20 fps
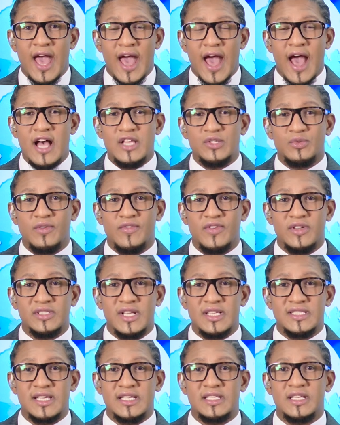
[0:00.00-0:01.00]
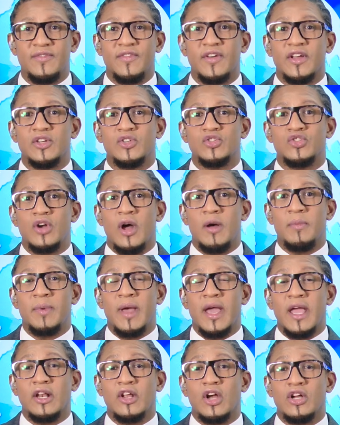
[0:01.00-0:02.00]
has revealed a significant
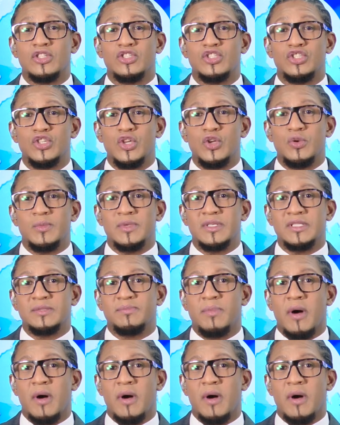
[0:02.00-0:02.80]
drop in consumers'